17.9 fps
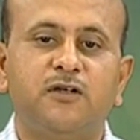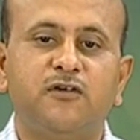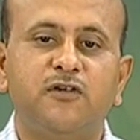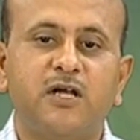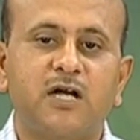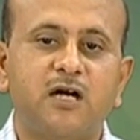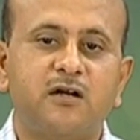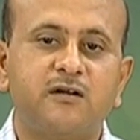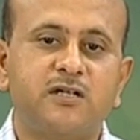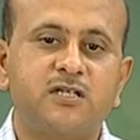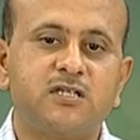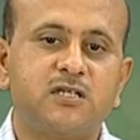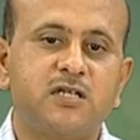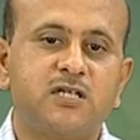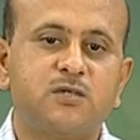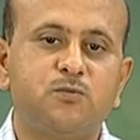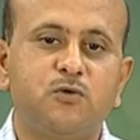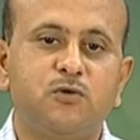dehydration
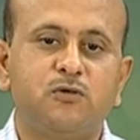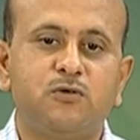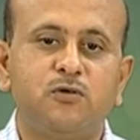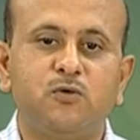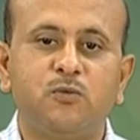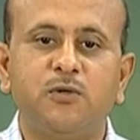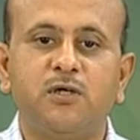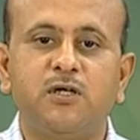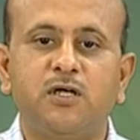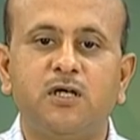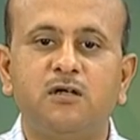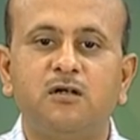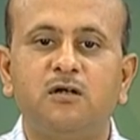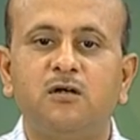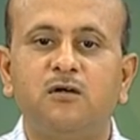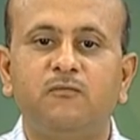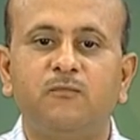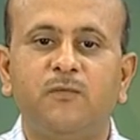has to be done
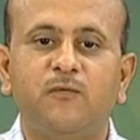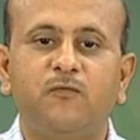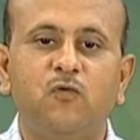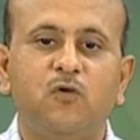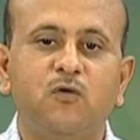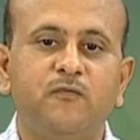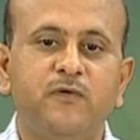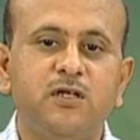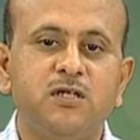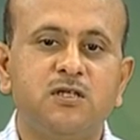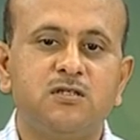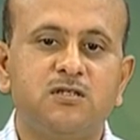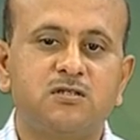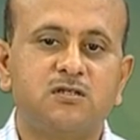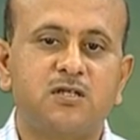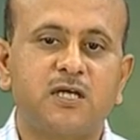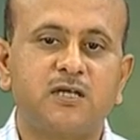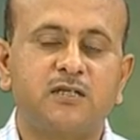before we
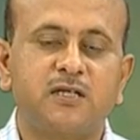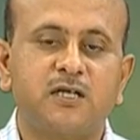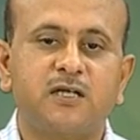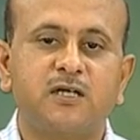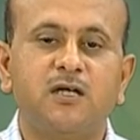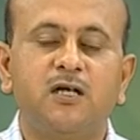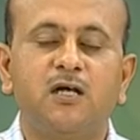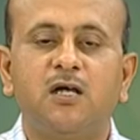start that.